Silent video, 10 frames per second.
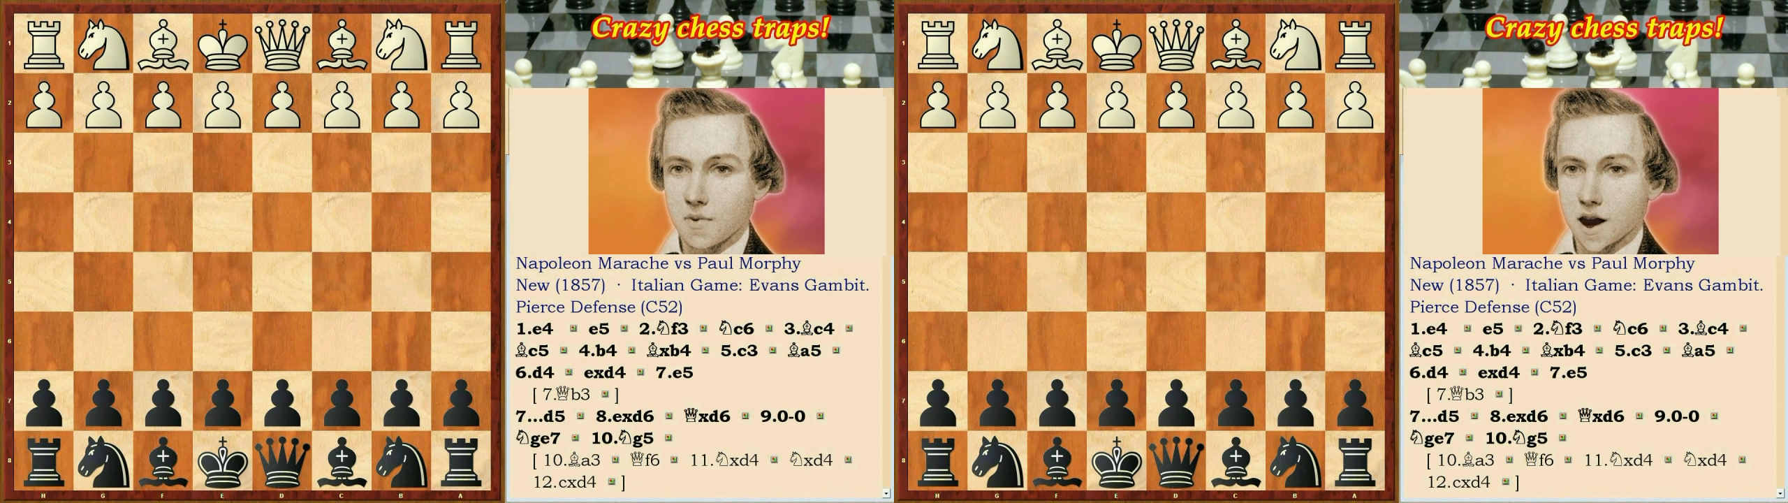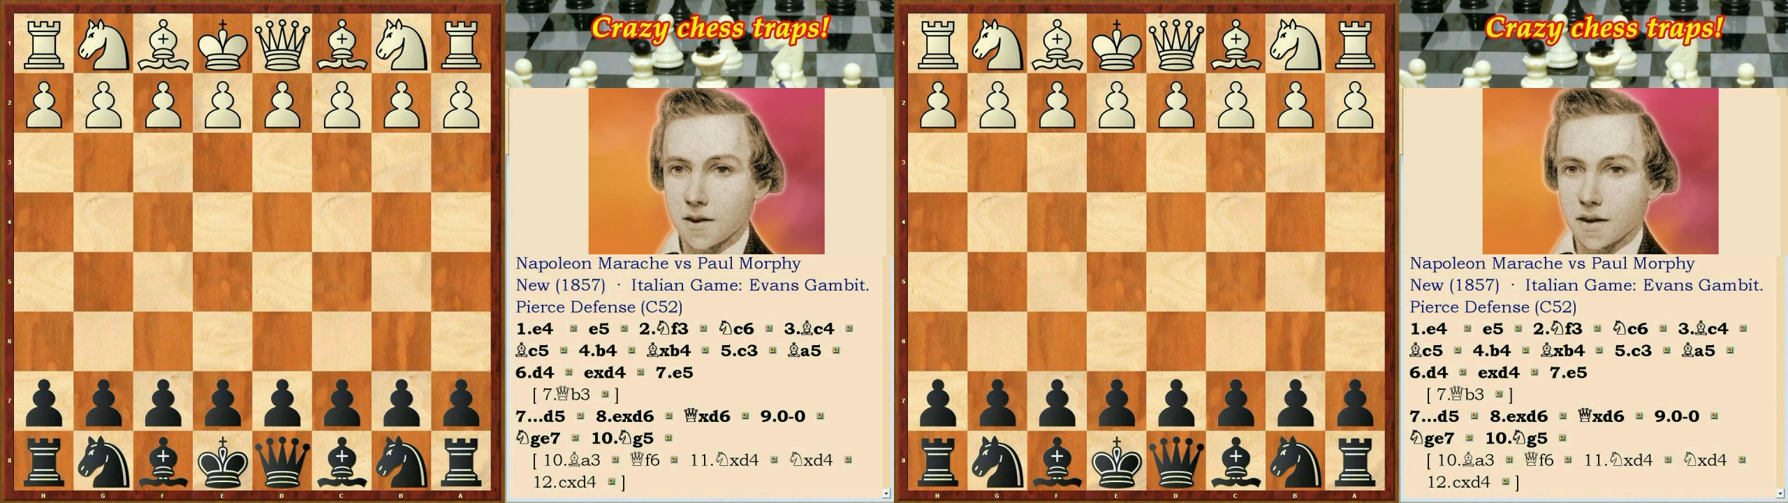
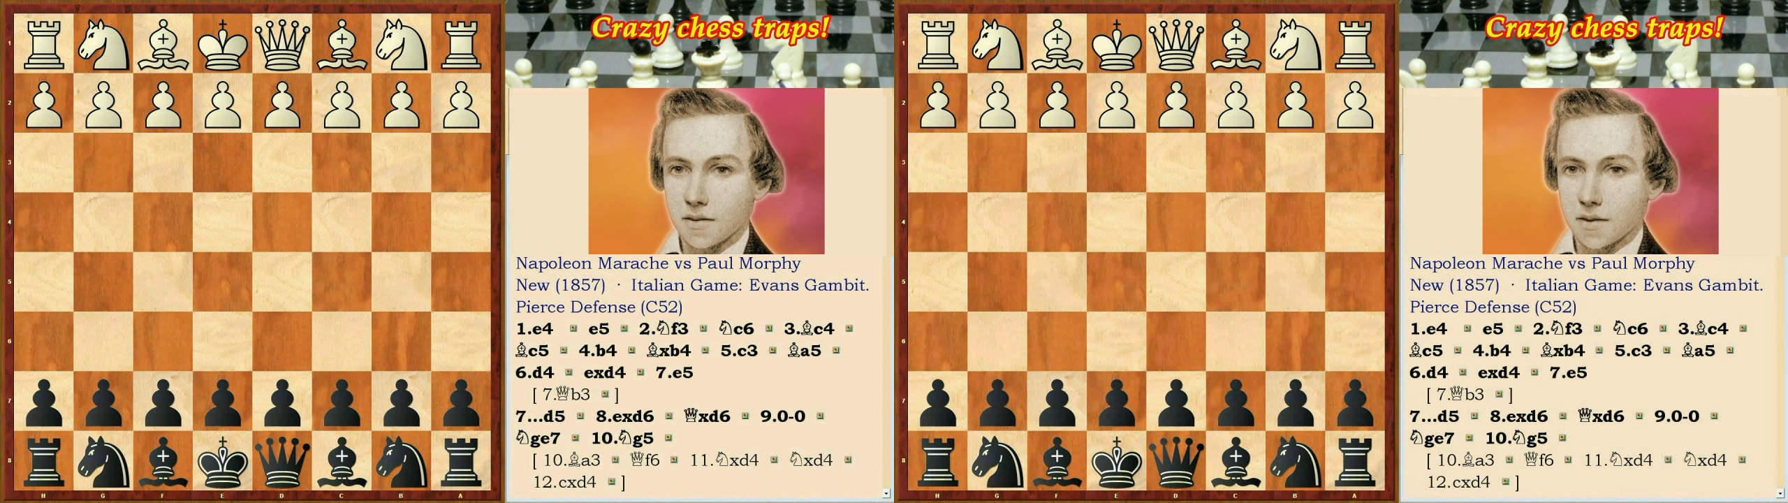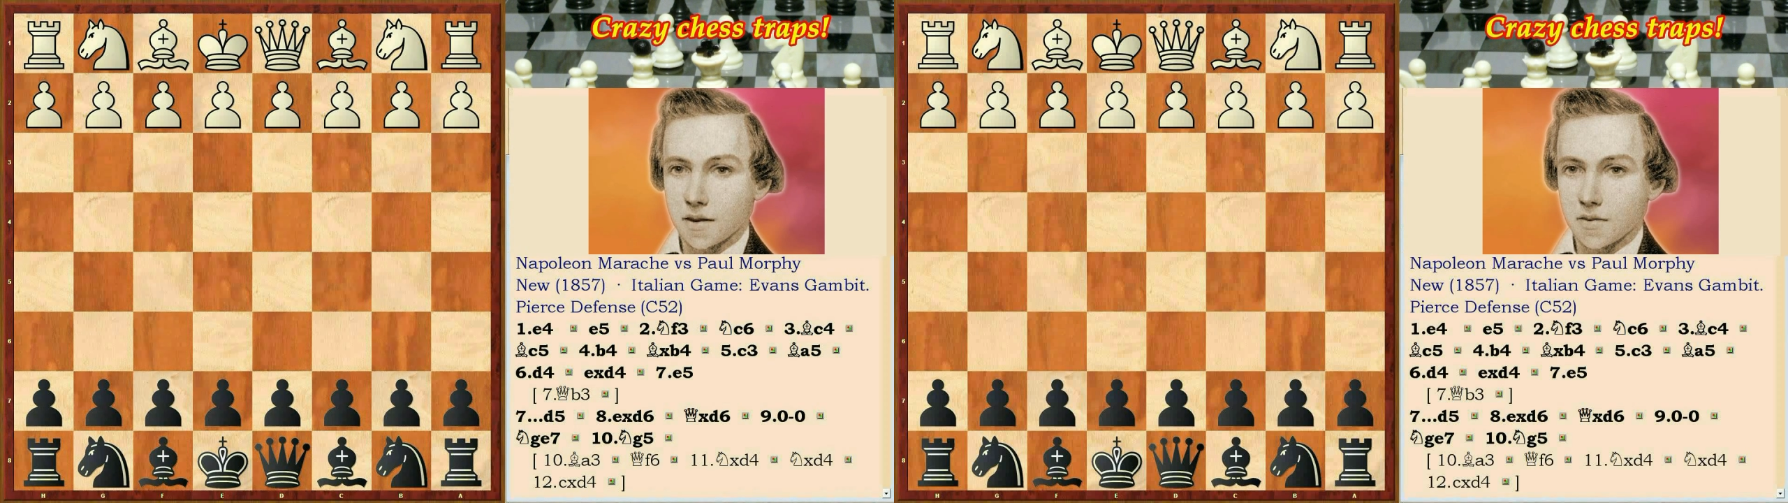one
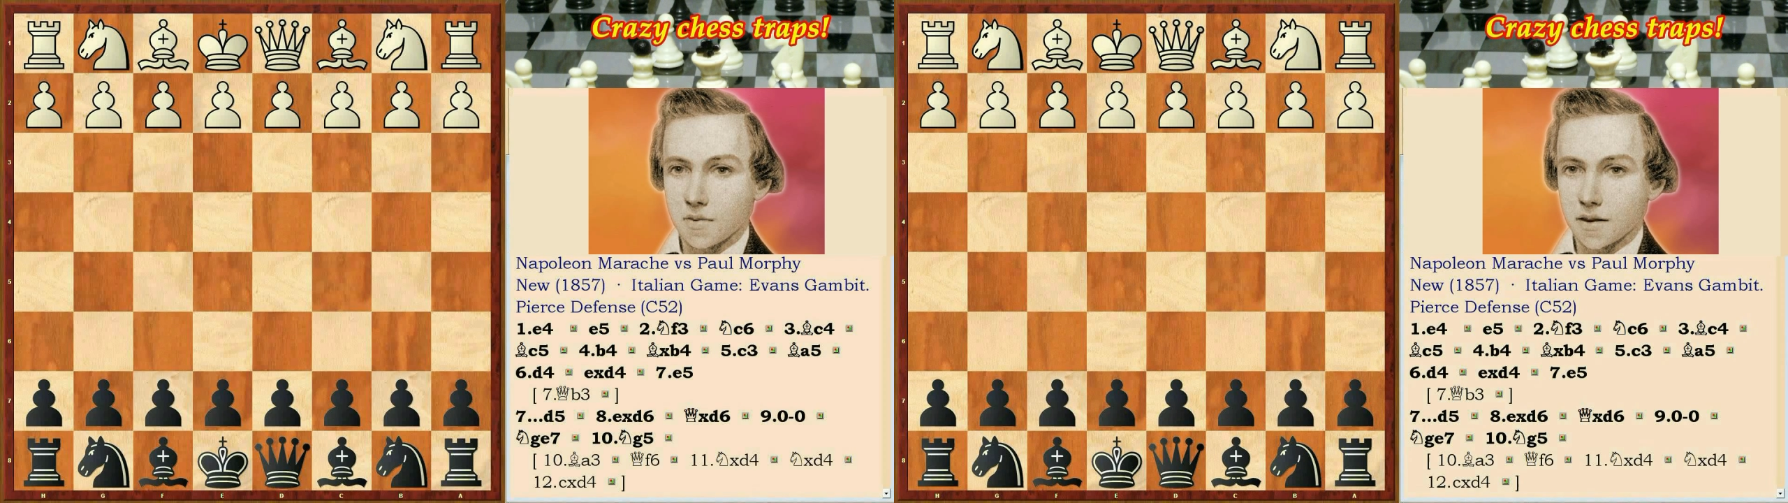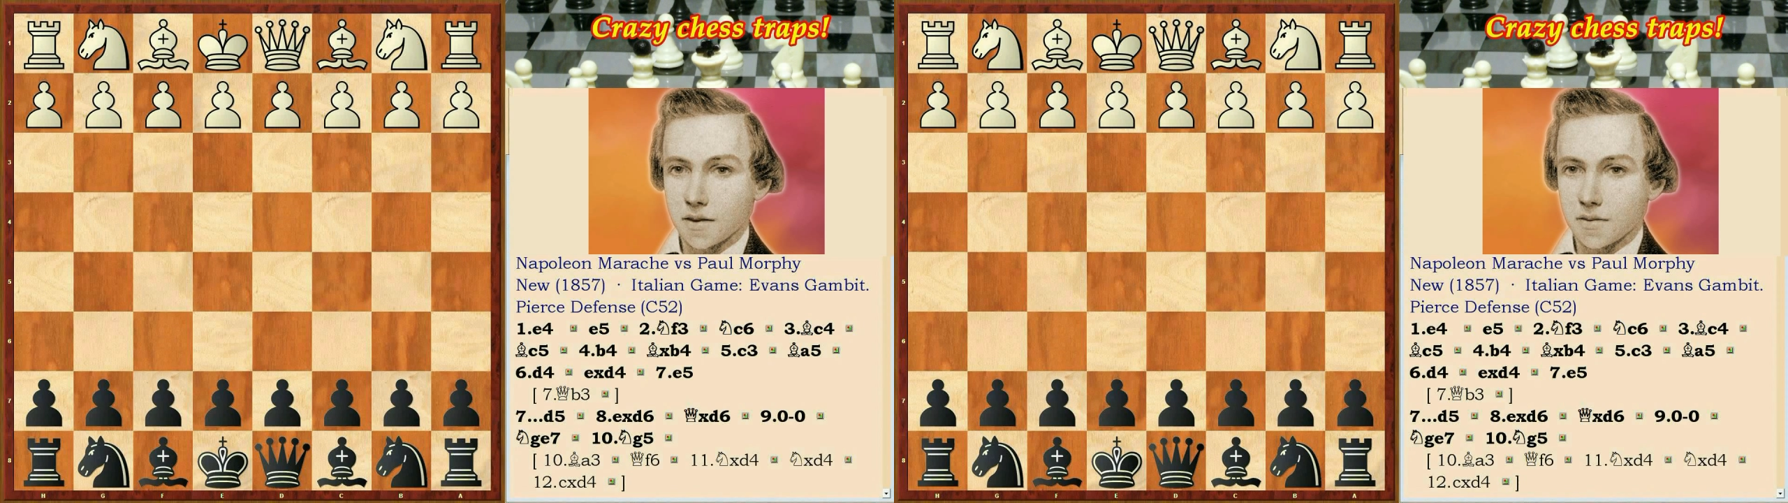of my
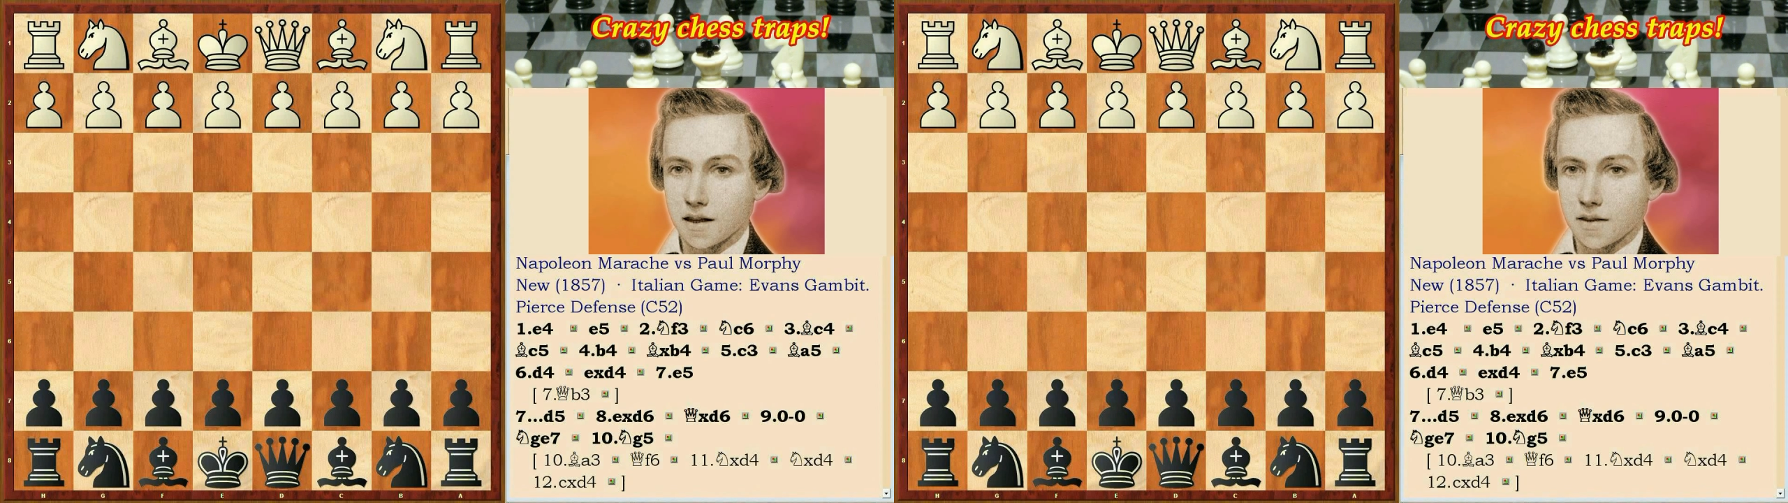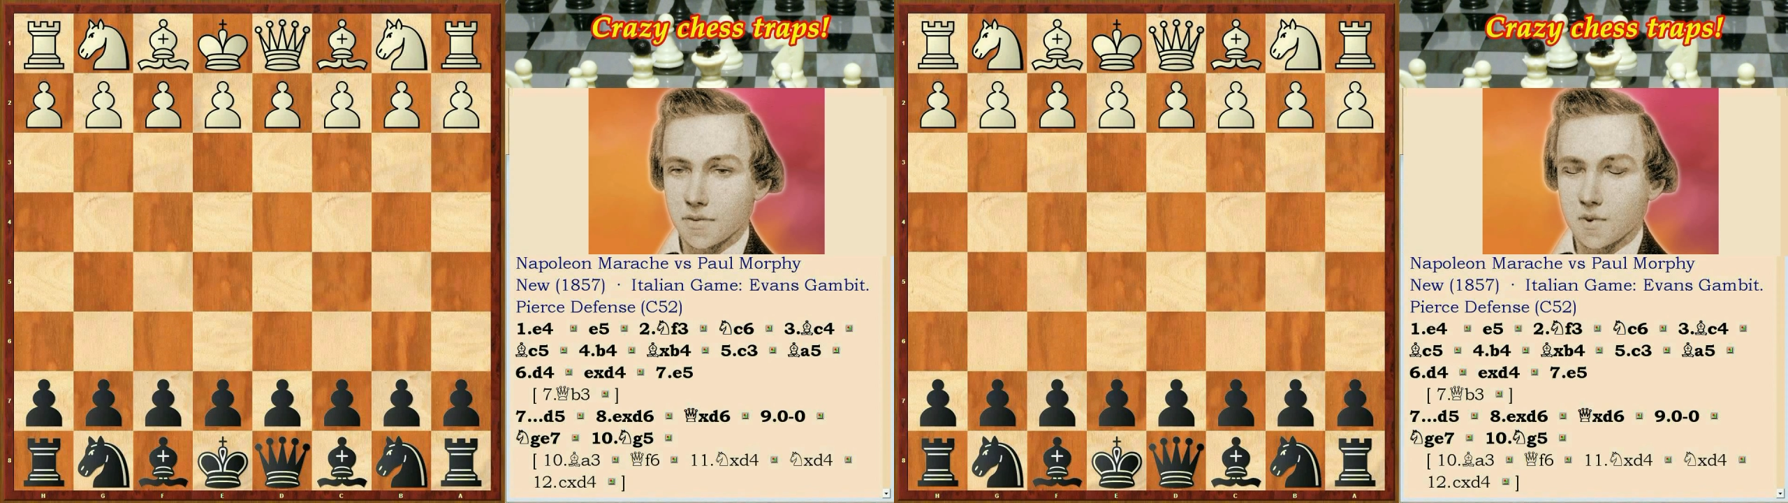games,